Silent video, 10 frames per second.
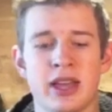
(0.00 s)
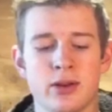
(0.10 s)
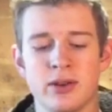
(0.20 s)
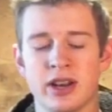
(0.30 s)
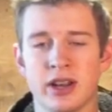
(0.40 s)

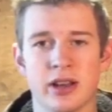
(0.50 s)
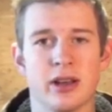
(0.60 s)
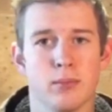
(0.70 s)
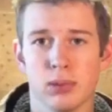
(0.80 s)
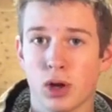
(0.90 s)
you need
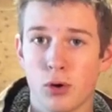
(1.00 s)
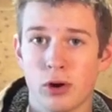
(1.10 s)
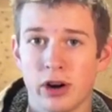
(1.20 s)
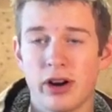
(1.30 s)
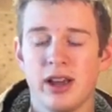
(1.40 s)
a
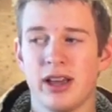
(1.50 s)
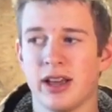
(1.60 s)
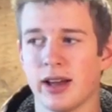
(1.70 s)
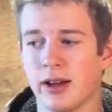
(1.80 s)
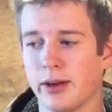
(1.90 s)
blower,
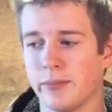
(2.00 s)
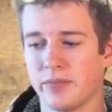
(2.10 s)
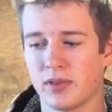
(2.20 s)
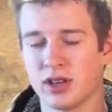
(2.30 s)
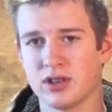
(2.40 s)

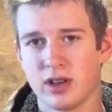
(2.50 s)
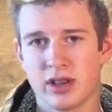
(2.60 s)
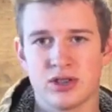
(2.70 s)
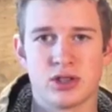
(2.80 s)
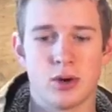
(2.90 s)

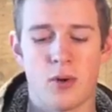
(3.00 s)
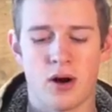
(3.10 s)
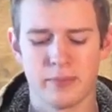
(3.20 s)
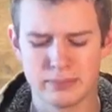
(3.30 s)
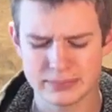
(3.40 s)
and so
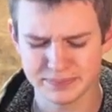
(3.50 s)
on.